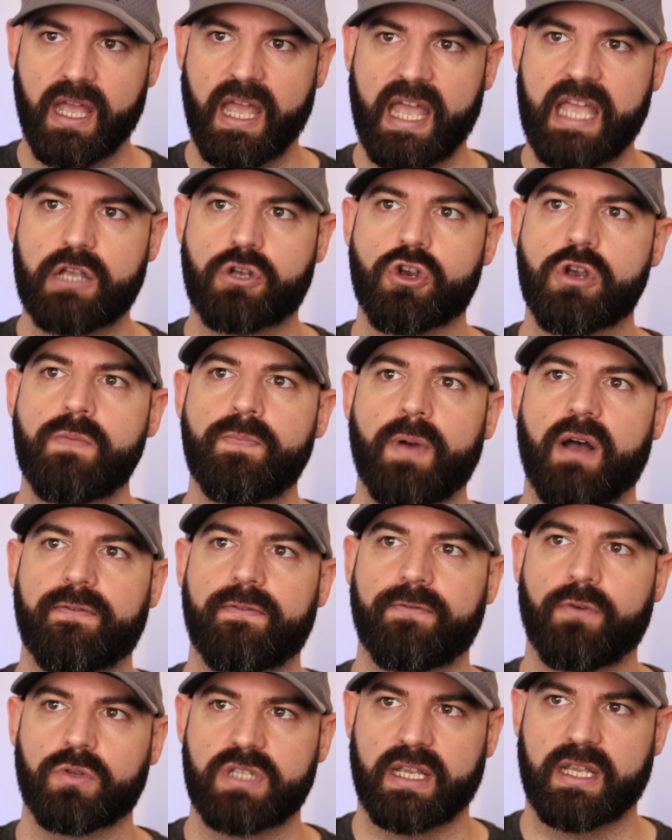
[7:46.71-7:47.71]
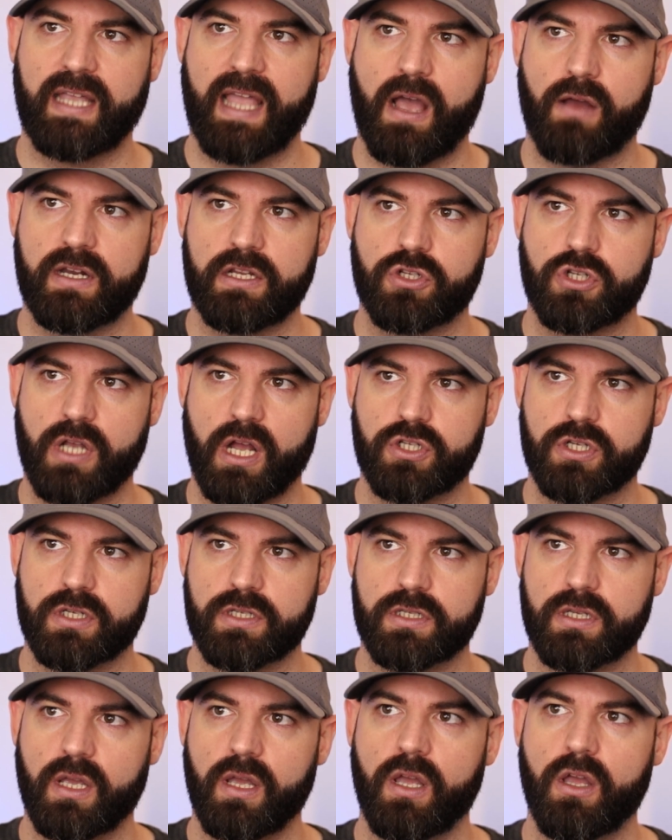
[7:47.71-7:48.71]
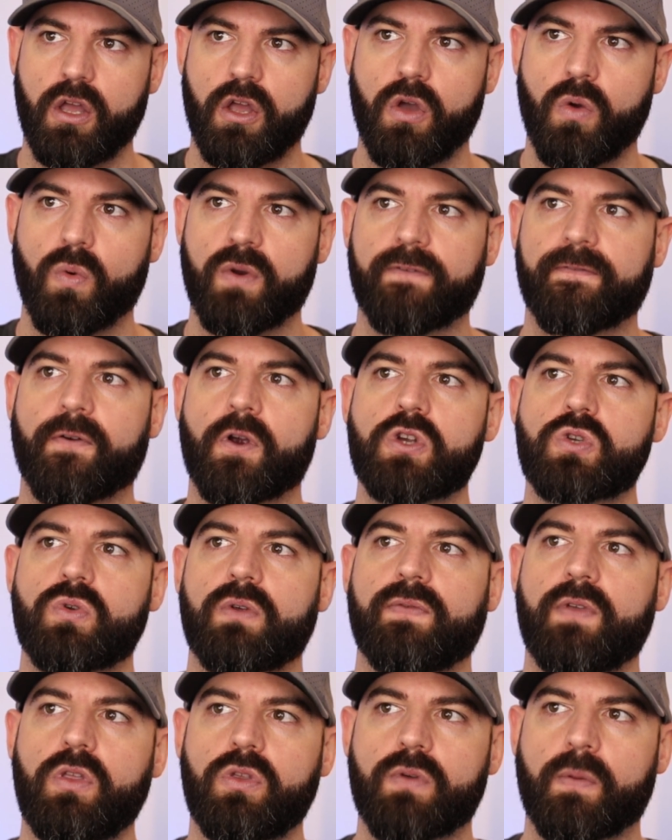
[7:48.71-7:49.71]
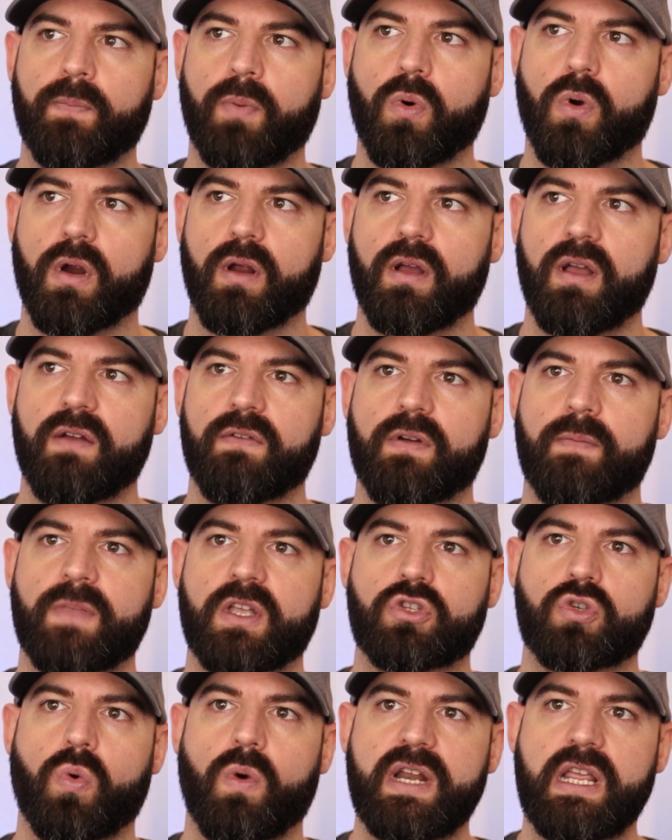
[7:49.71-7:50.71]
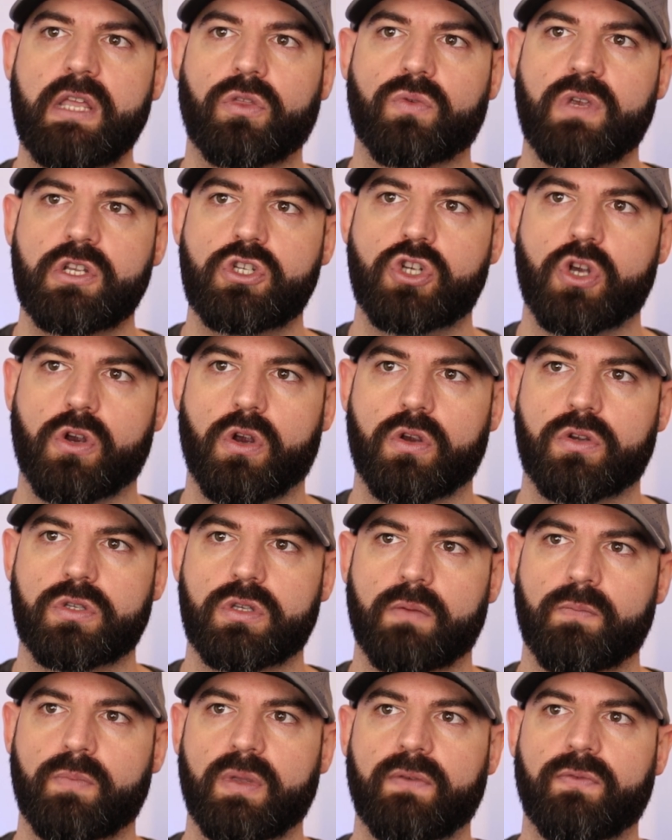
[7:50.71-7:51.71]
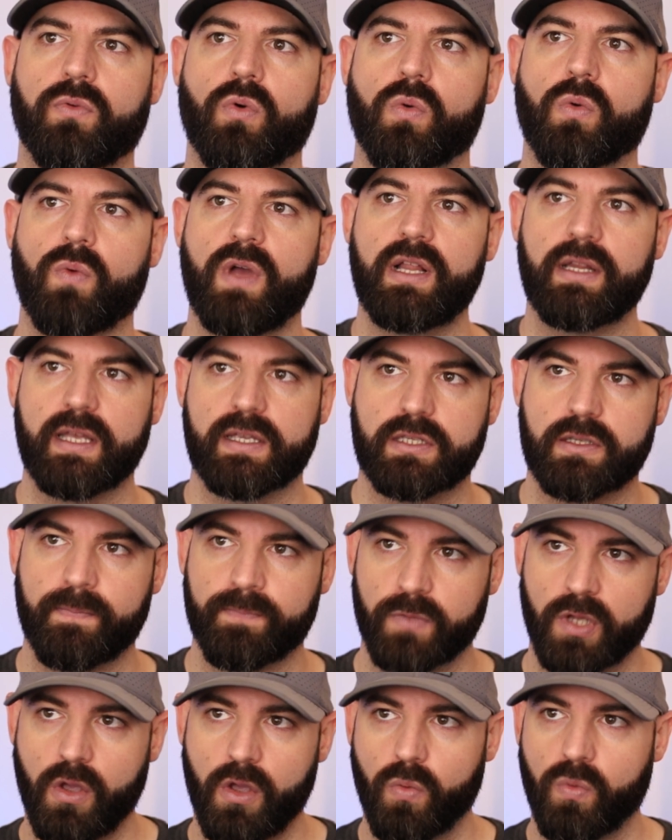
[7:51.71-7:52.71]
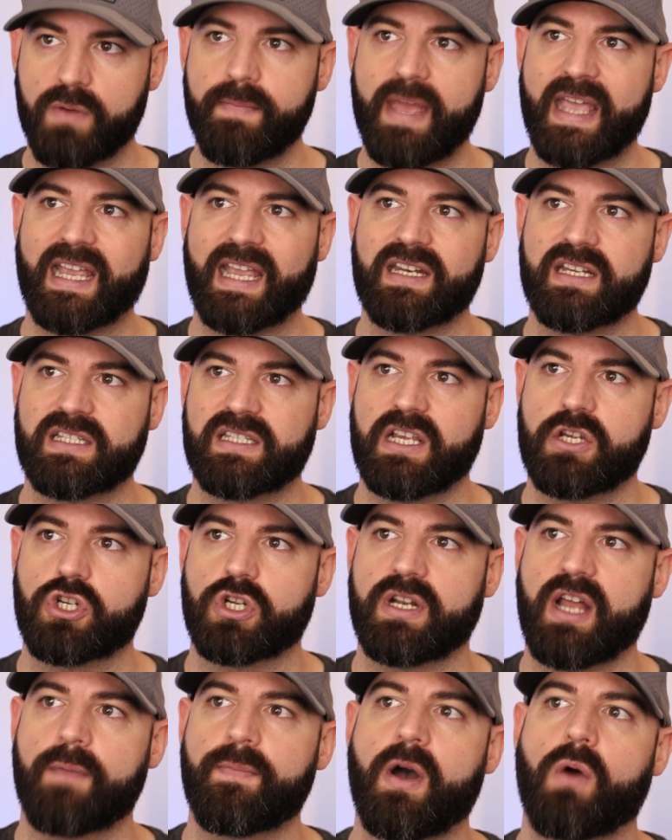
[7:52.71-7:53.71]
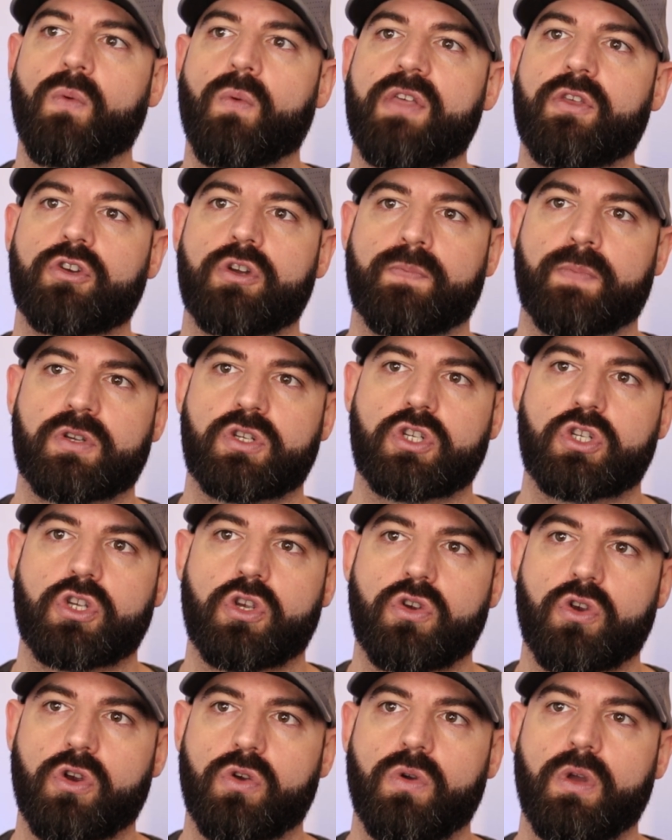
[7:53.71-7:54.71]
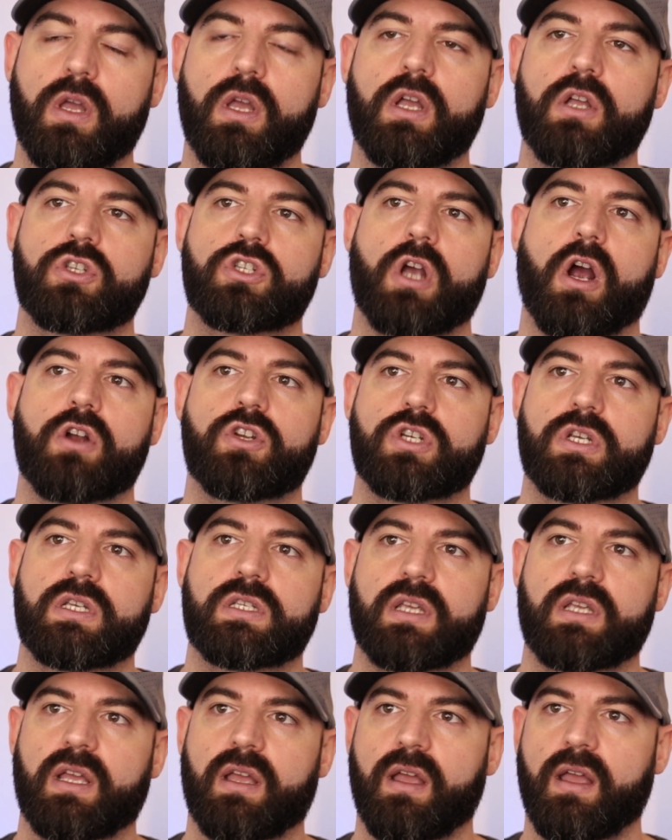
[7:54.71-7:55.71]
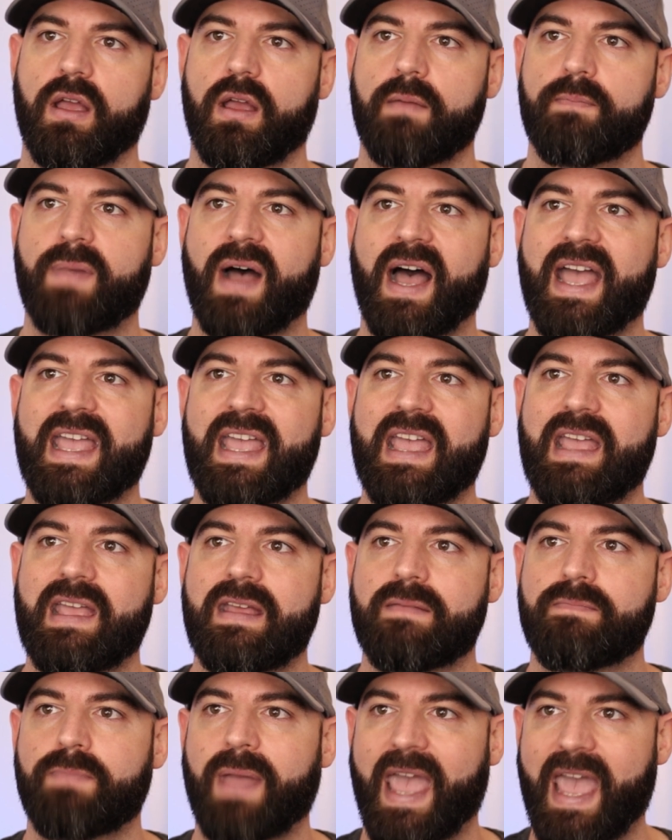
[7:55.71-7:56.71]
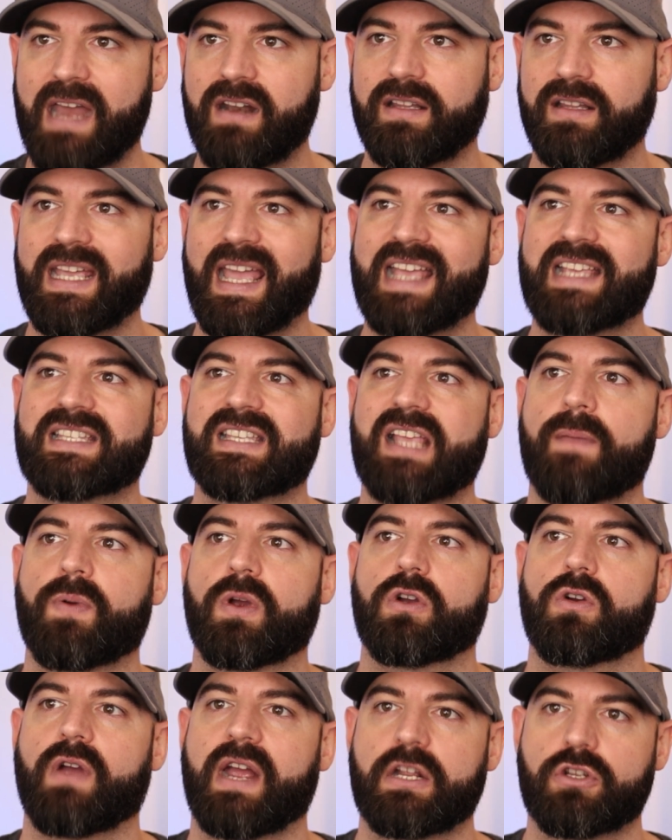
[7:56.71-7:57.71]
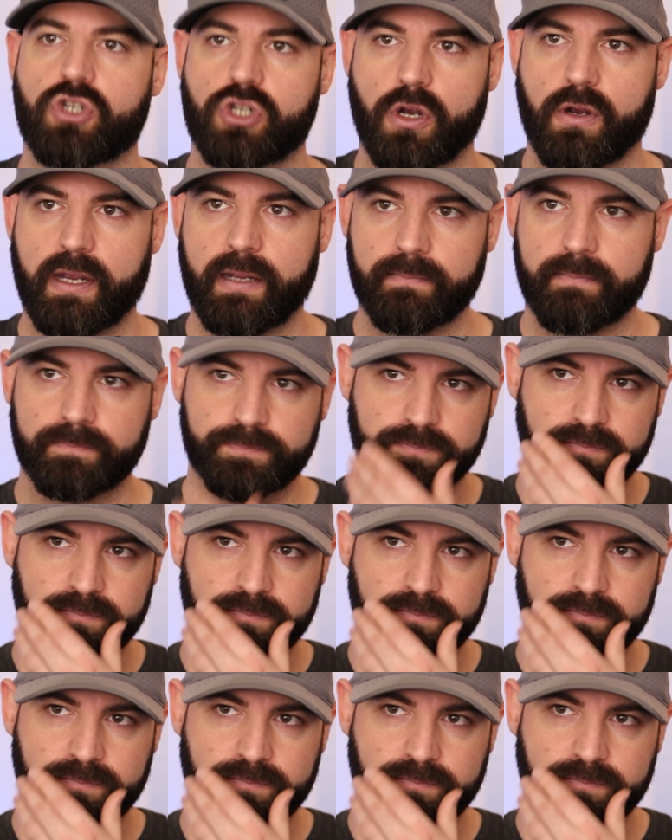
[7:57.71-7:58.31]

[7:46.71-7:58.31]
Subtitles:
A group of Fulton County judges would first review the report from the 23 jurors before Willis would make a decision about whether to pursue charges by impaneling a separate grand jury.